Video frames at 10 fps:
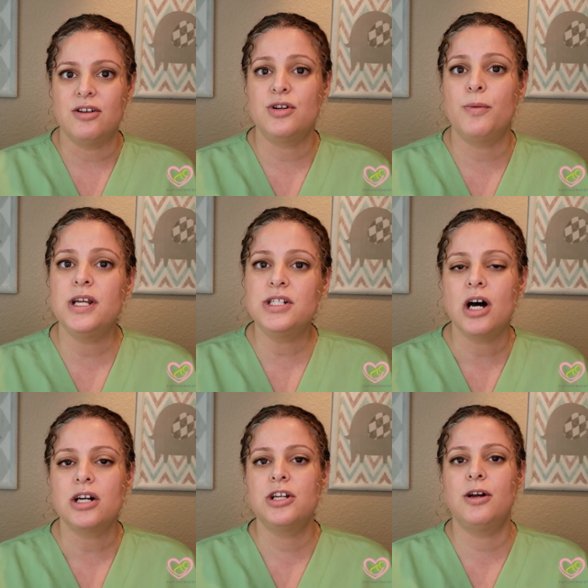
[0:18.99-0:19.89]
So I'm going to
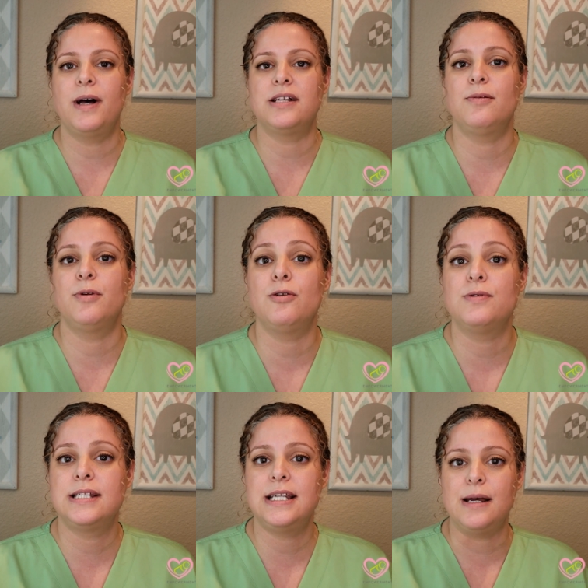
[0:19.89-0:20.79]
talk to you about some of
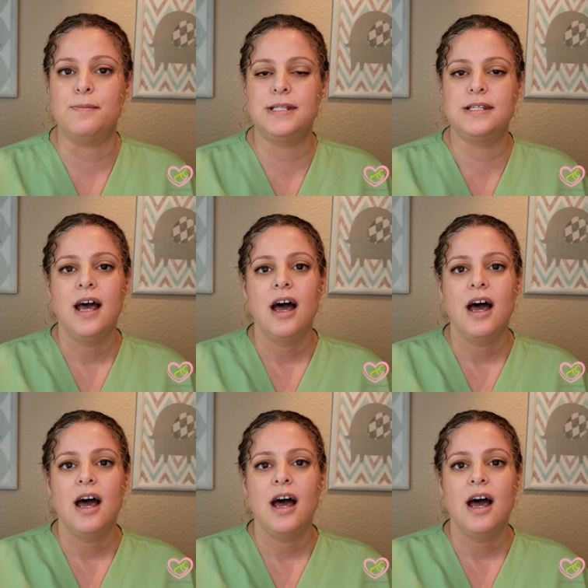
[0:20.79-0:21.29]
those tips.